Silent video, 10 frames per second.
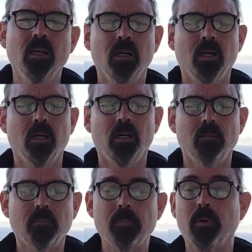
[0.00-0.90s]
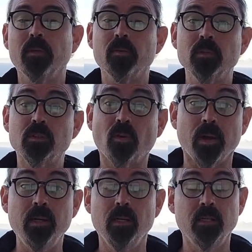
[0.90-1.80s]
My brother was
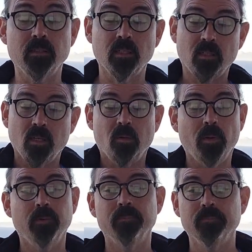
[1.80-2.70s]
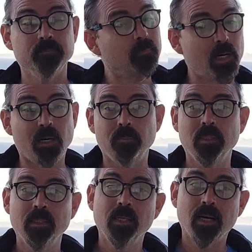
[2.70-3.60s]
great. He's like, you know what, Mom,
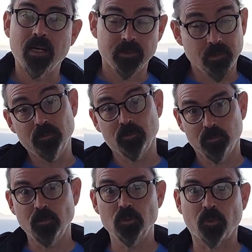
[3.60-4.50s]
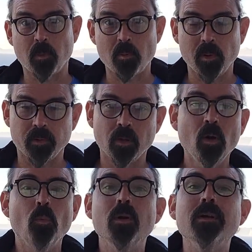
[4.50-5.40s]
it was from my mother.
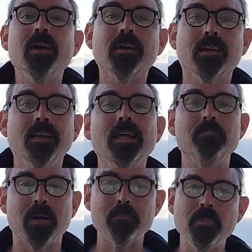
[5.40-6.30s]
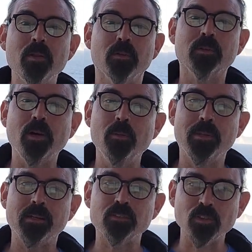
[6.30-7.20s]
We're not going to let my mother go
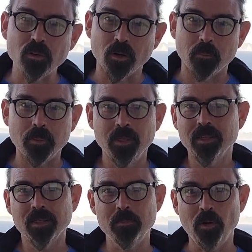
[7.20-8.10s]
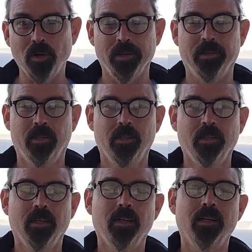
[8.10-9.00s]
without syrup. Come on.
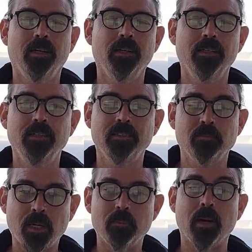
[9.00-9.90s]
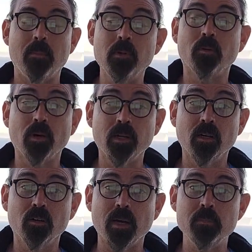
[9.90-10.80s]
He said, Mom, I'm going to run and
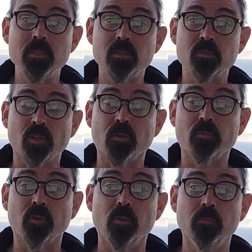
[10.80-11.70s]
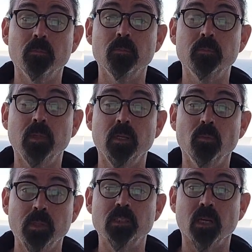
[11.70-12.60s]
go grab you some syrup from the
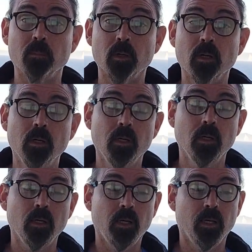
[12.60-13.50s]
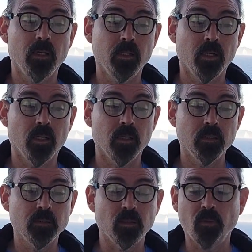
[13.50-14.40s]
Windjammer. And
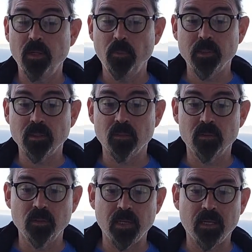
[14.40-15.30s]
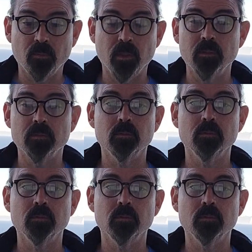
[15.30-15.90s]
so he went to go do that. Well,